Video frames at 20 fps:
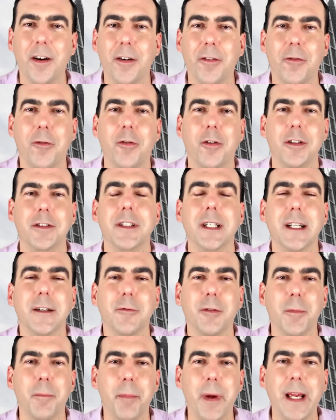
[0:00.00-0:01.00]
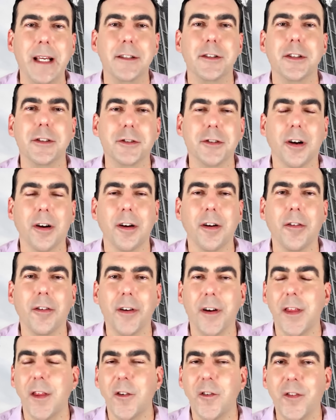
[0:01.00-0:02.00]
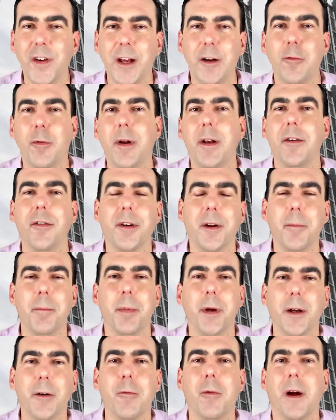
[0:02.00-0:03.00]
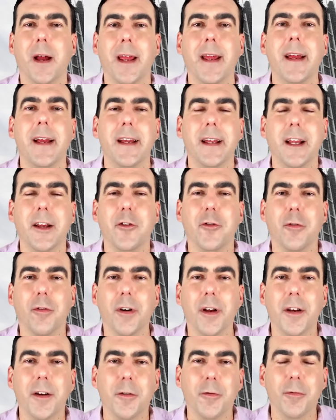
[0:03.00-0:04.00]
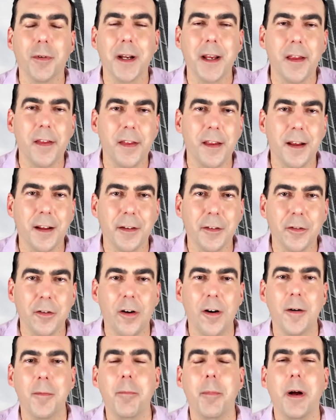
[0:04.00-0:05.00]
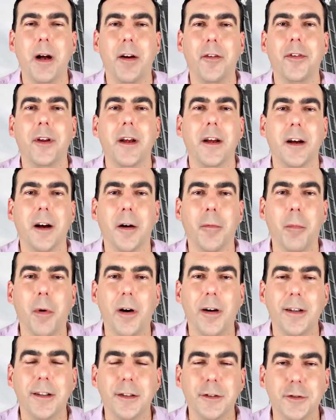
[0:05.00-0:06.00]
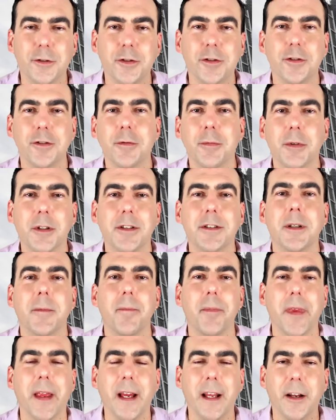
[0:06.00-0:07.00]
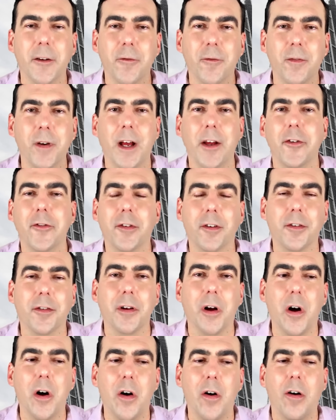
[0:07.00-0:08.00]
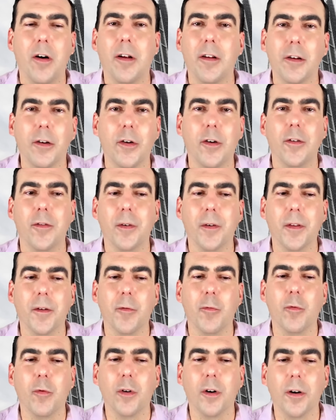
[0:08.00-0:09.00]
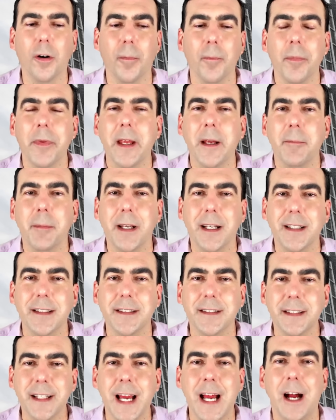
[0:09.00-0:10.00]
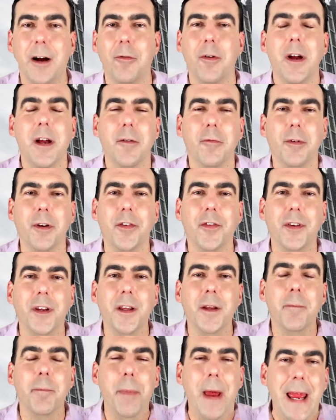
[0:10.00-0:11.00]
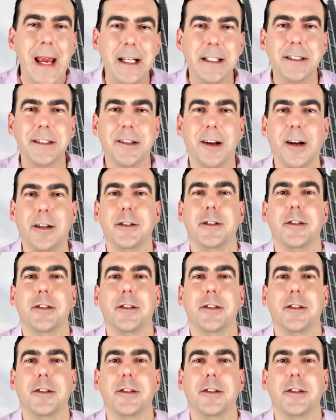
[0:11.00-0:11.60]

of course, when banks start going to the Fed window in a big way, it's going to ring the alarm bells among consumers and investors all over the world because now we see the bank stocks